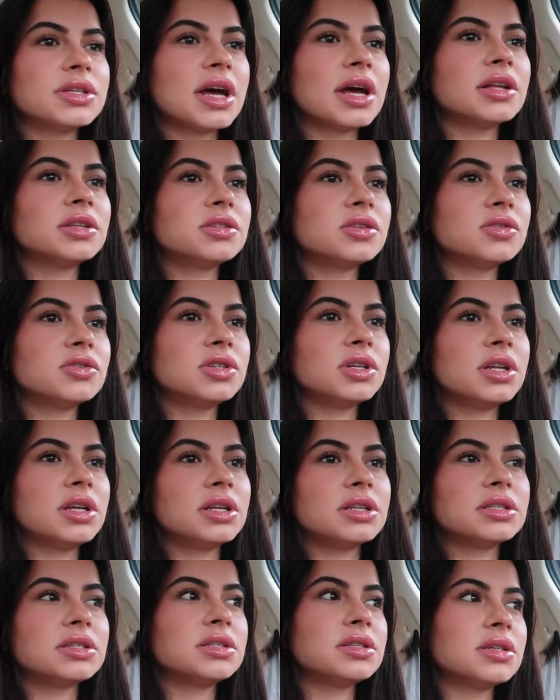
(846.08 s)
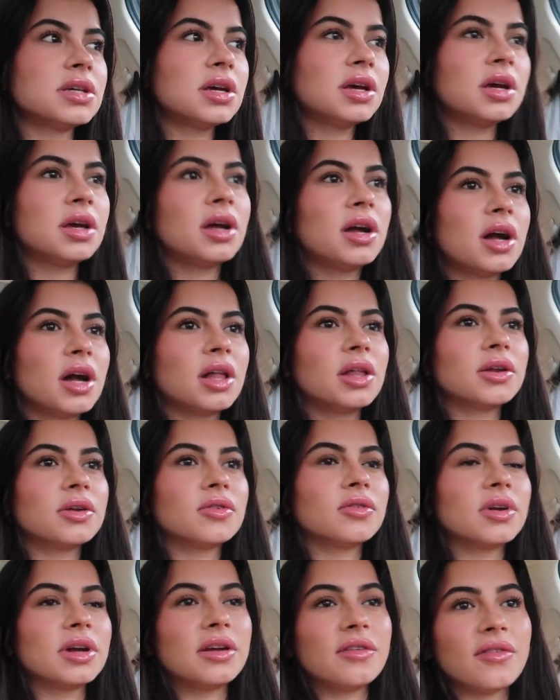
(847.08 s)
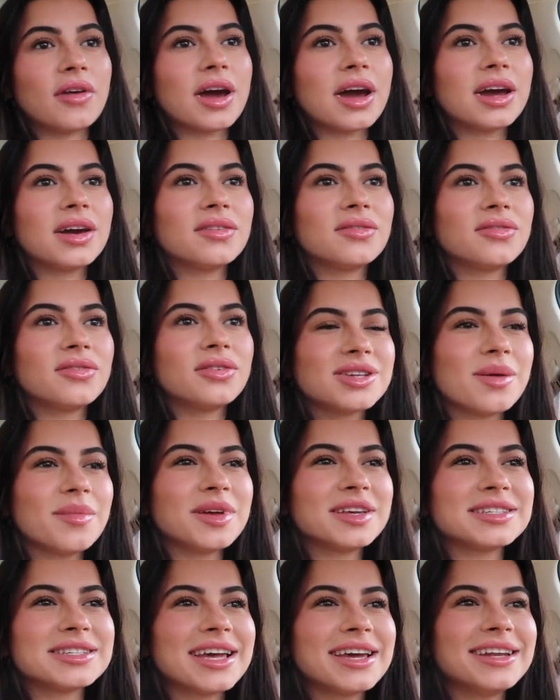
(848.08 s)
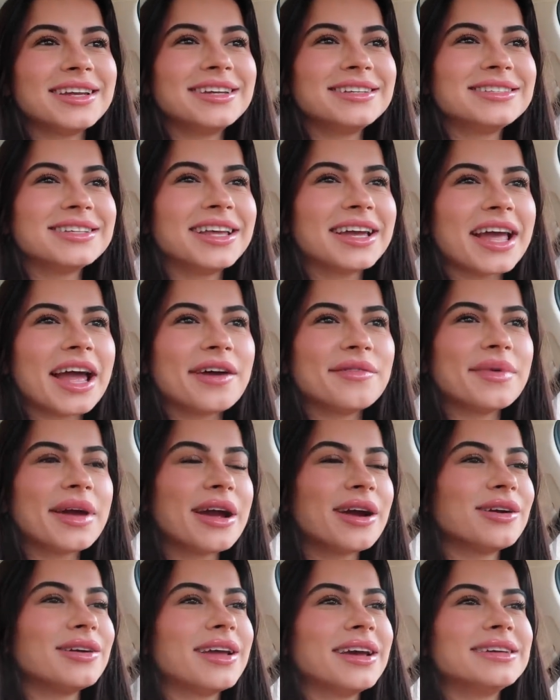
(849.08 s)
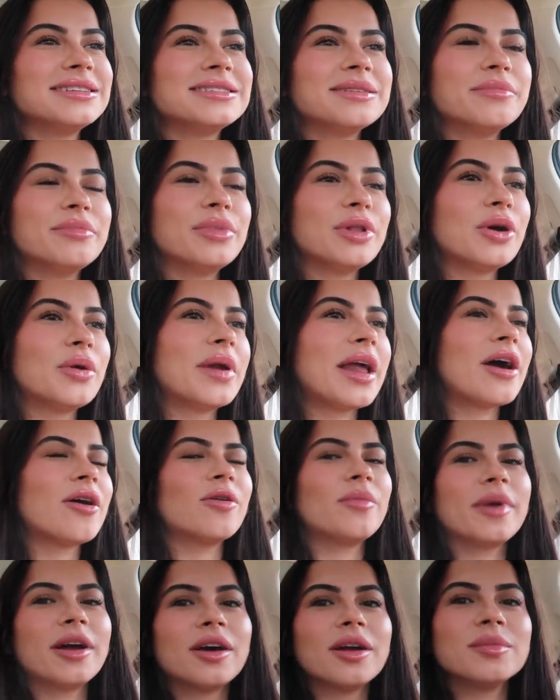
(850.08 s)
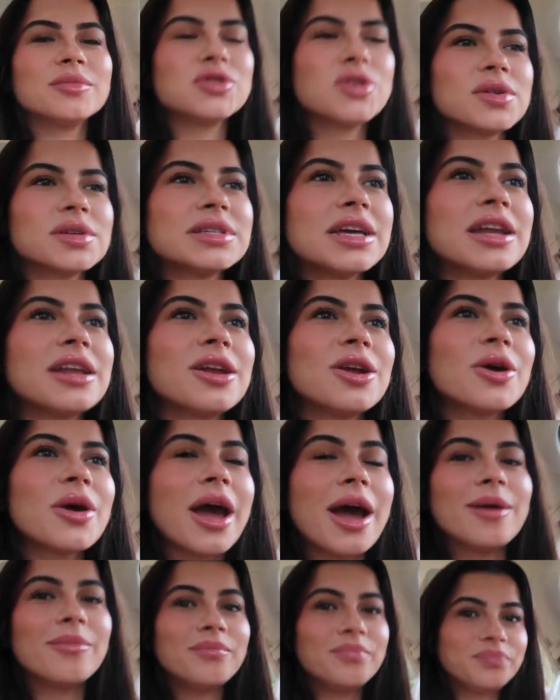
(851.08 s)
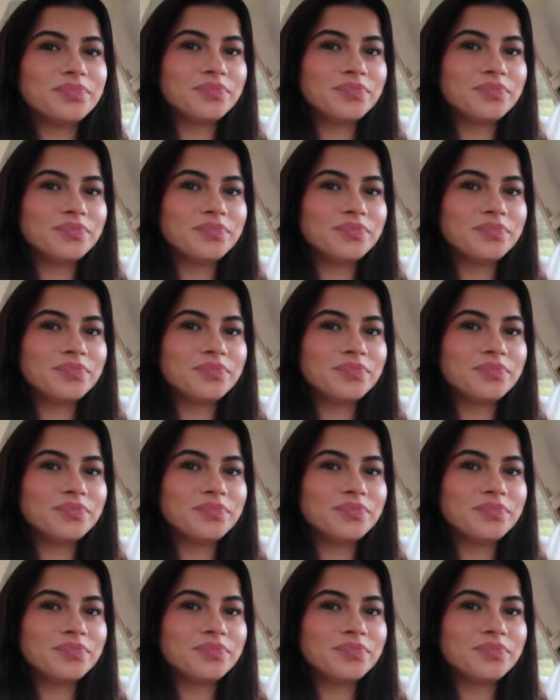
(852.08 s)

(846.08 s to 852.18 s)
dead, so she needs a little revive. So I'm excited to like have my hair nice and blown out. Oh my god, I'm so excited. Okay.